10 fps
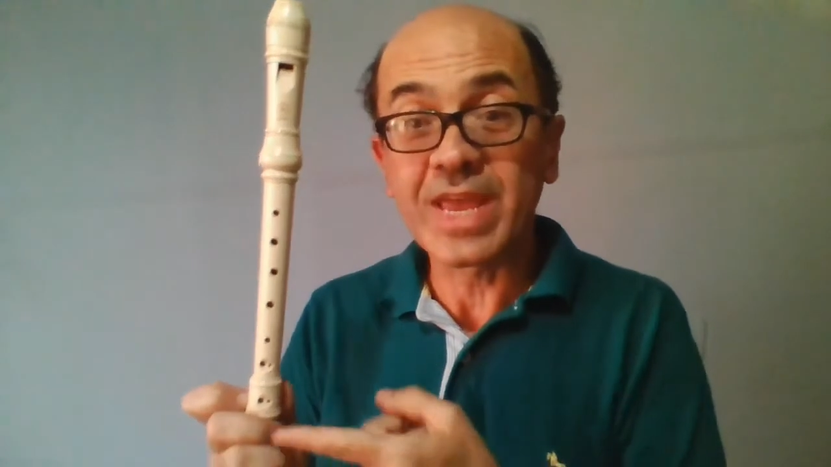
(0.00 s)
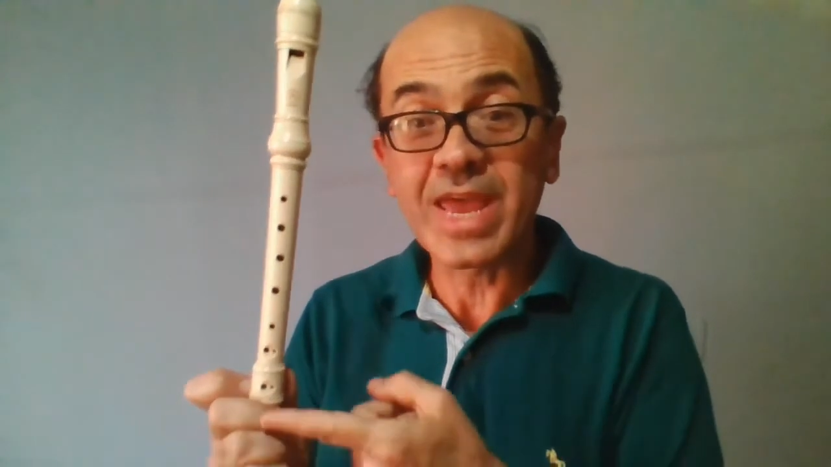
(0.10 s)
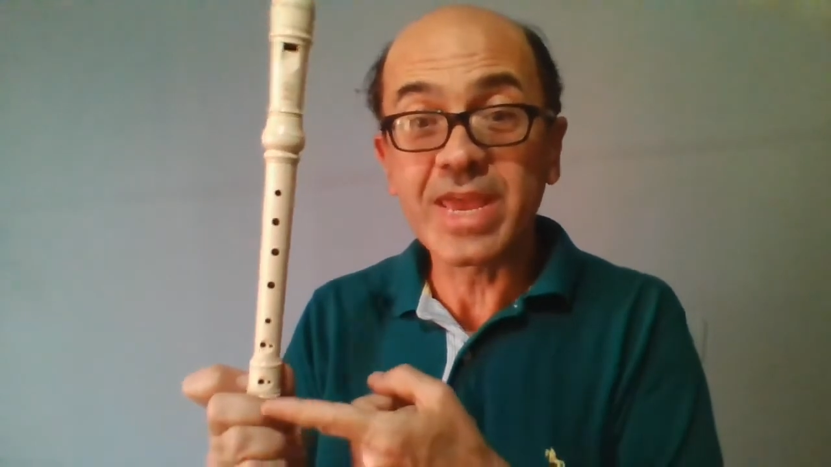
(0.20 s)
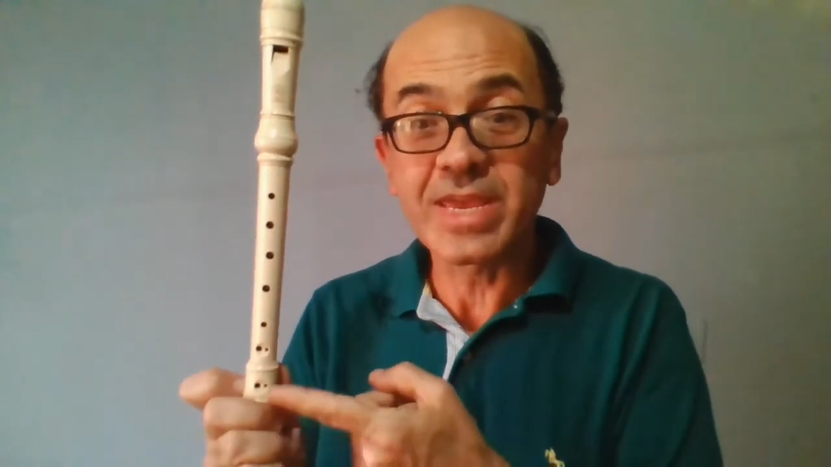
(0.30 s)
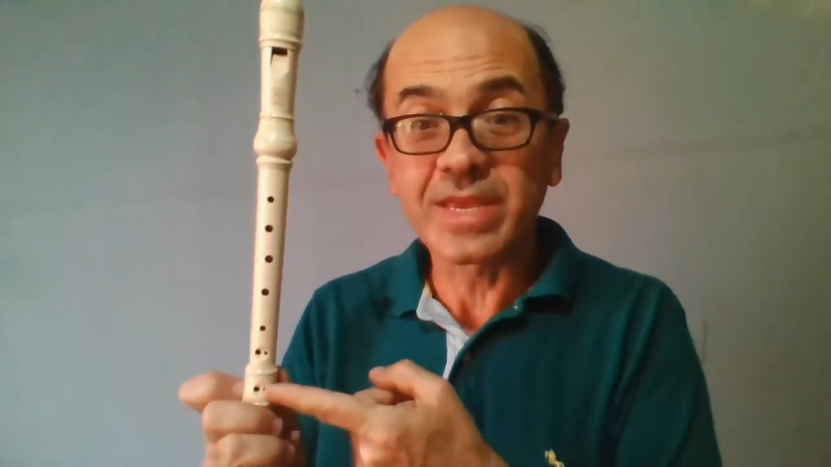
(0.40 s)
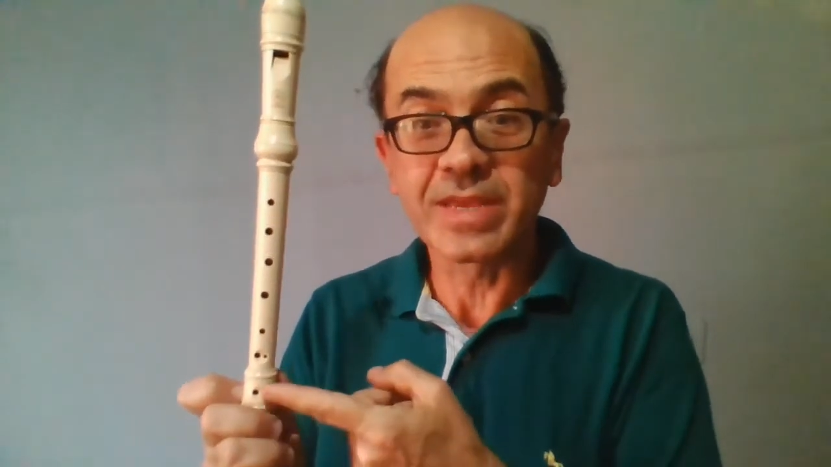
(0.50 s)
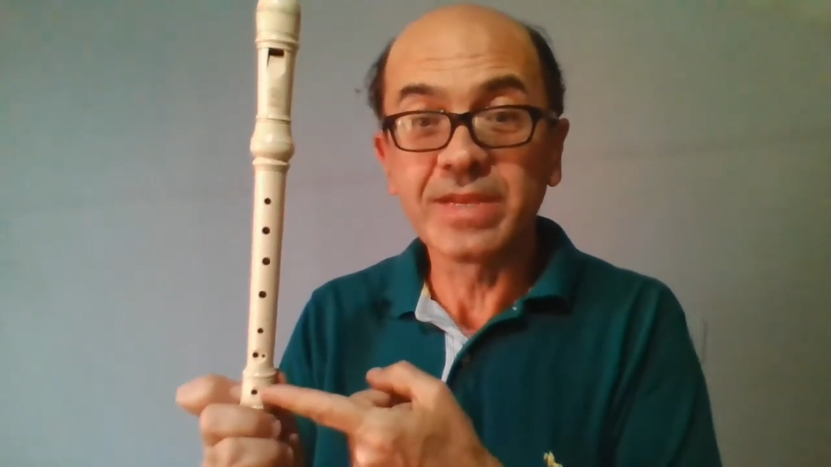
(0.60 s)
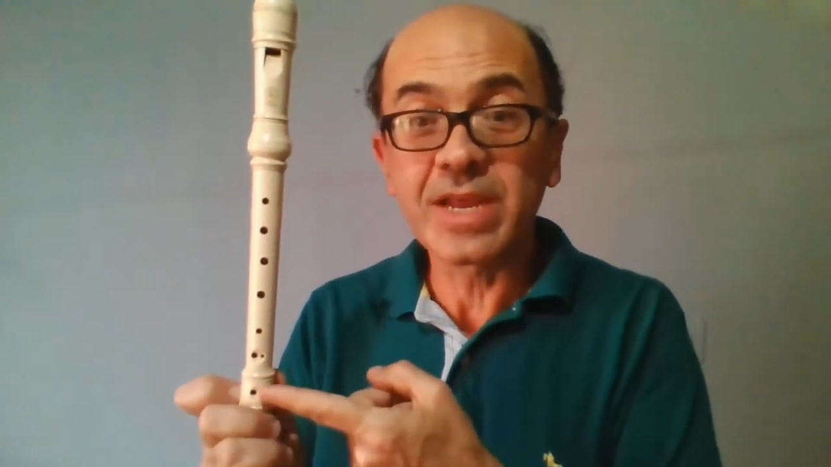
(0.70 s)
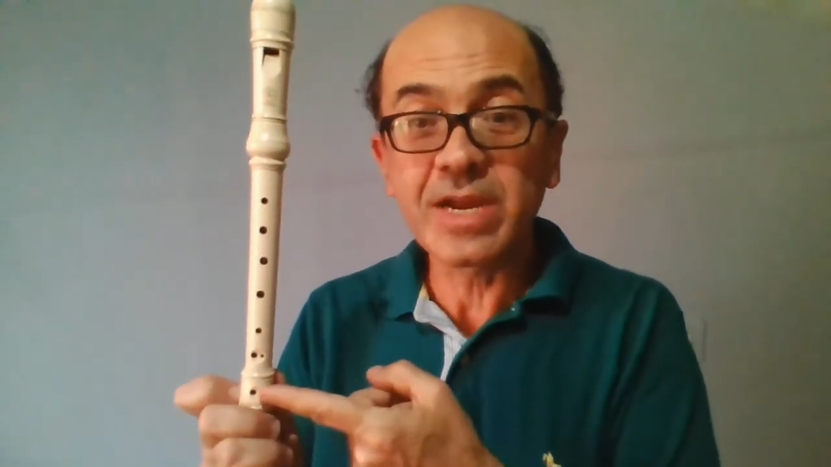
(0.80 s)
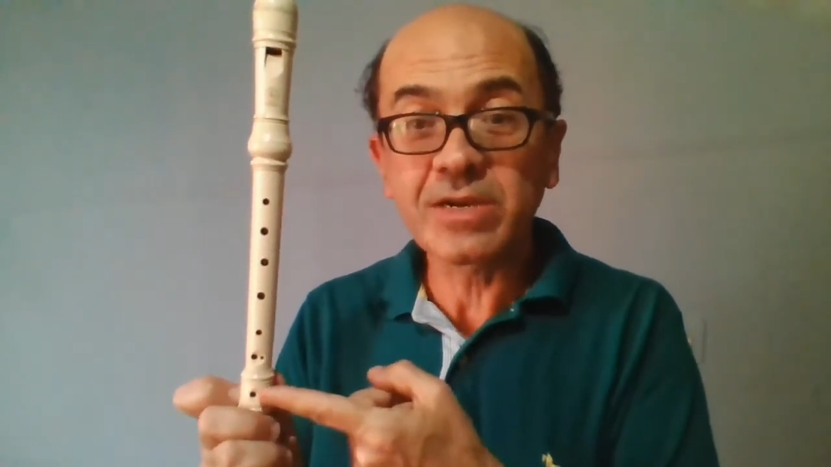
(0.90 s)
a
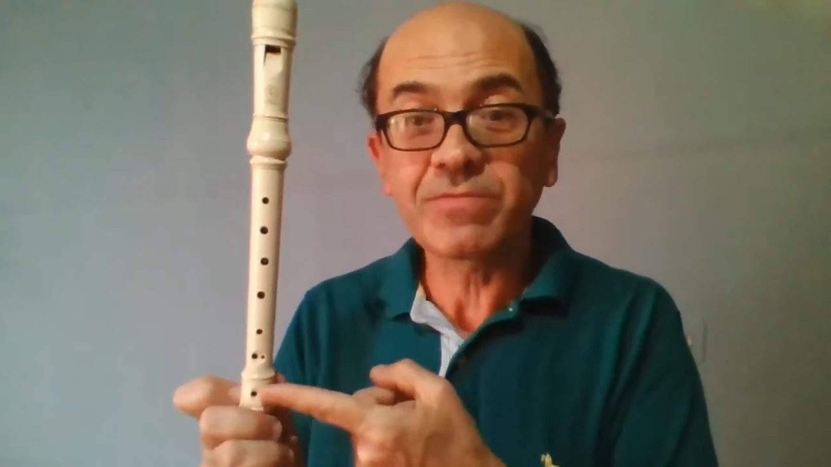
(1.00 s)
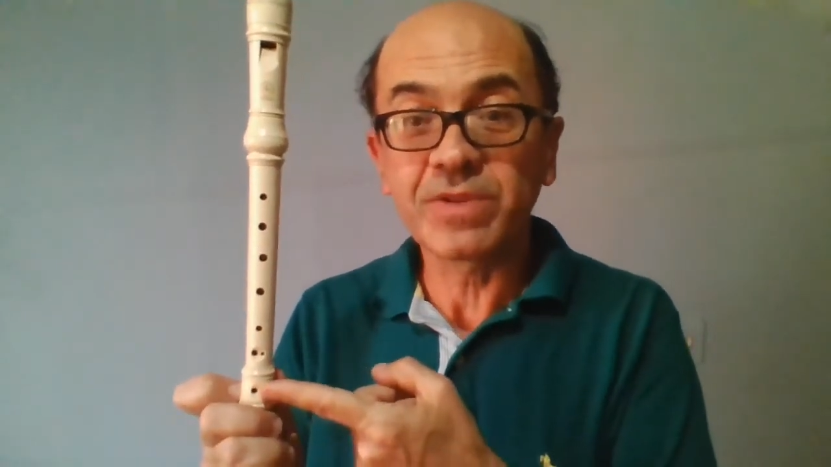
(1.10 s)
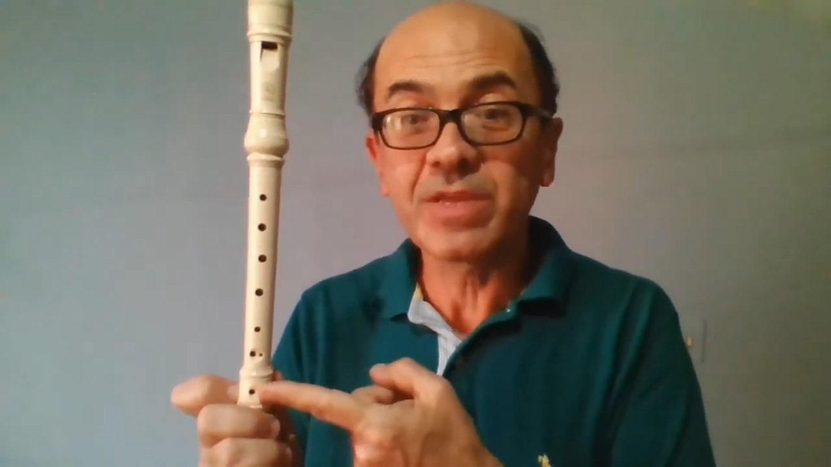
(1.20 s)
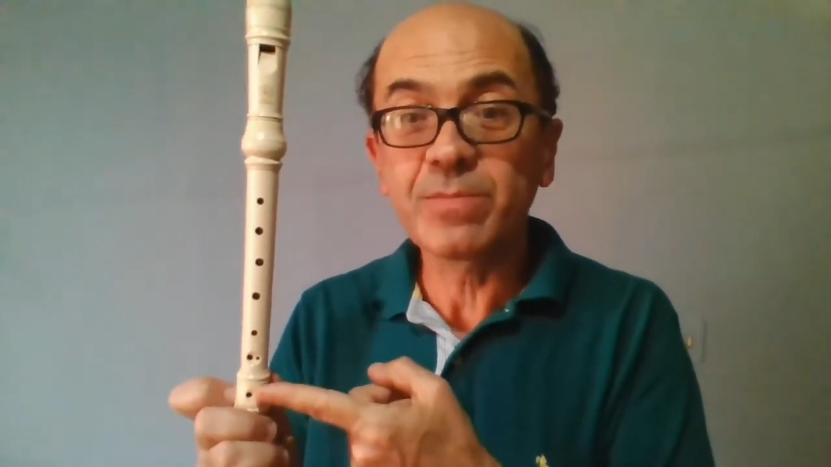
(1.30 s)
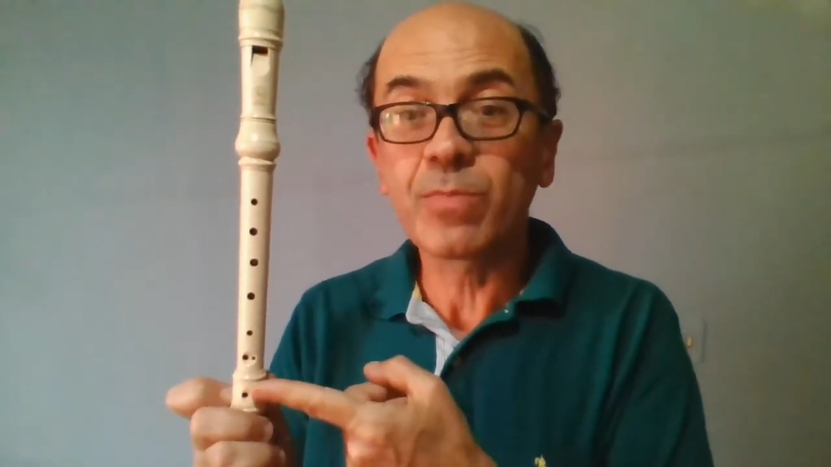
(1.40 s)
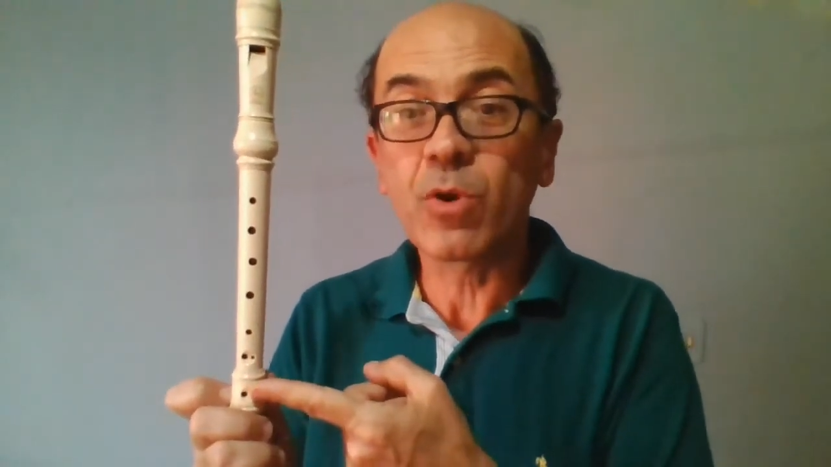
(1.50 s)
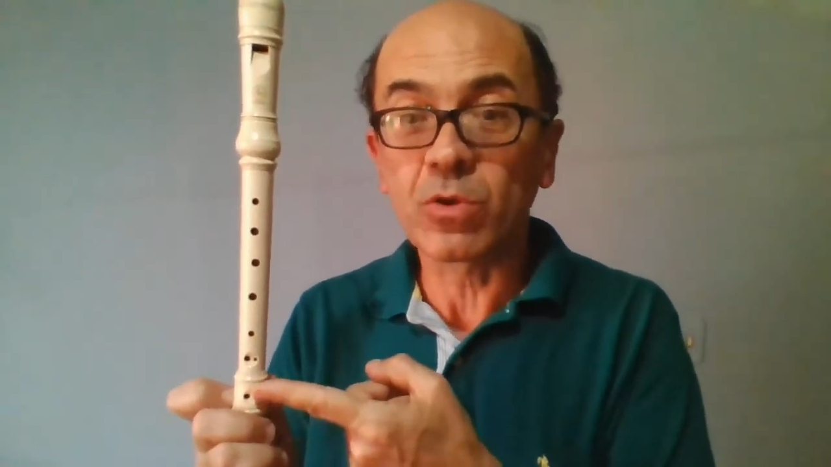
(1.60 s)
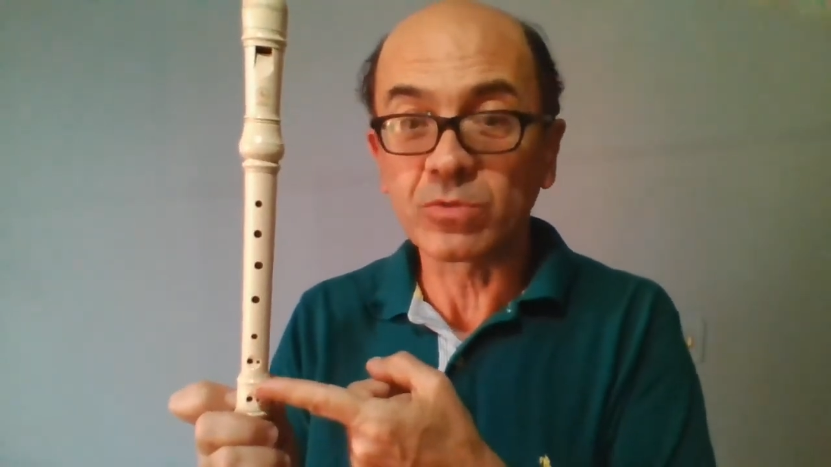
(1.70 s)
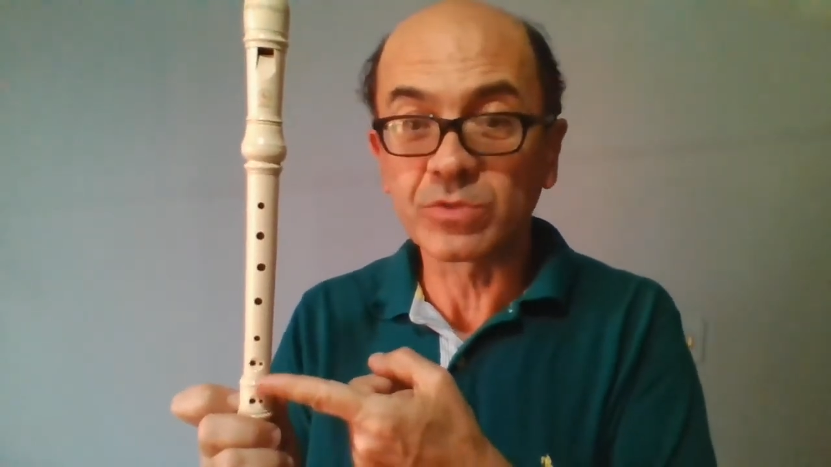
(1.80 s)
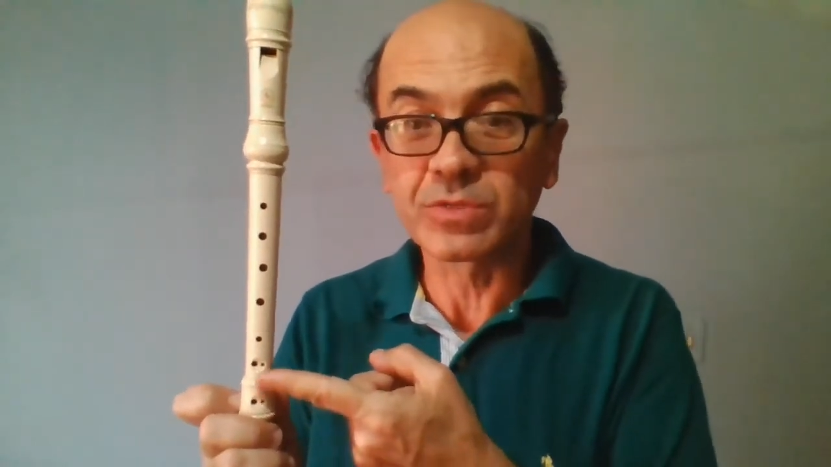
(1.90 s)
nerve
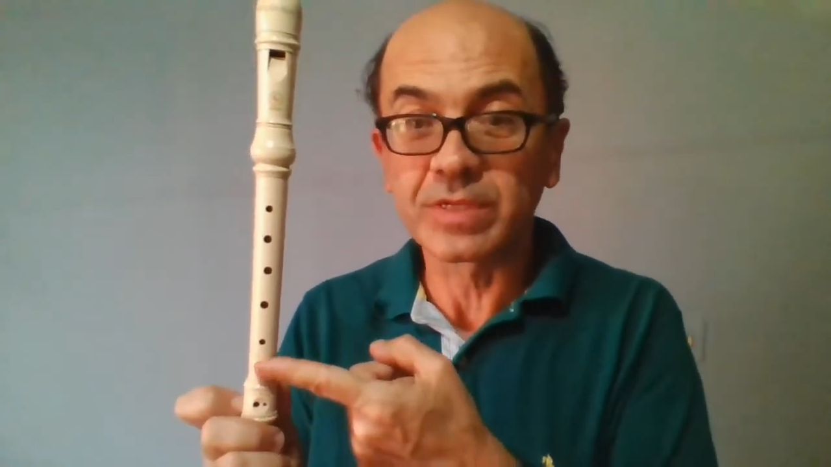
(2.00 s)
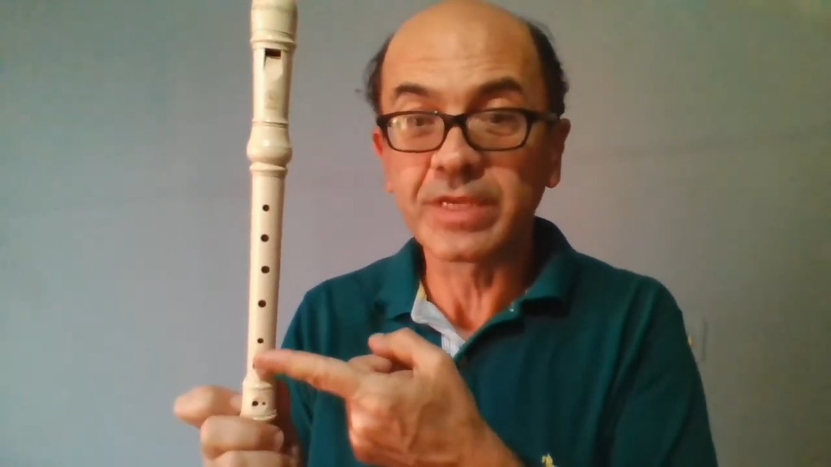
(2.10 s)
impulse